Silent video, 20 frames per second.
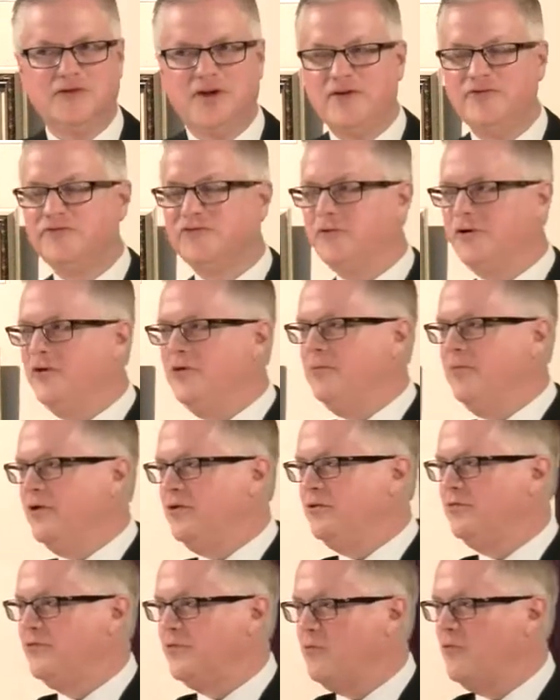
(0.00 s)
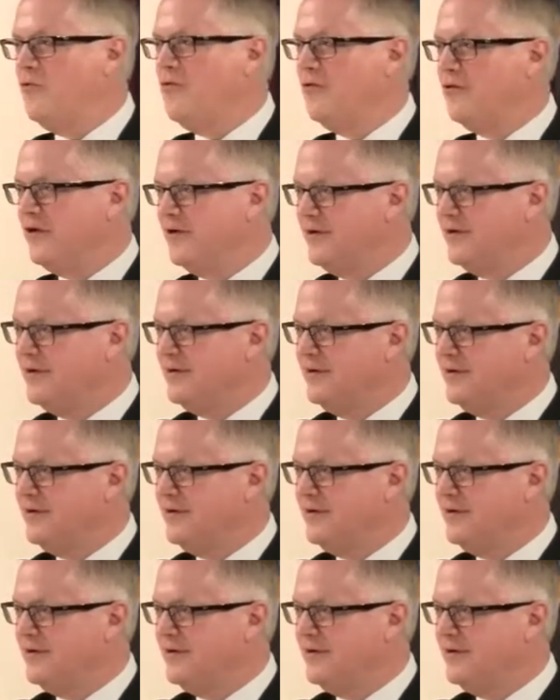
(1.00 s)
a love story in the middle of the war.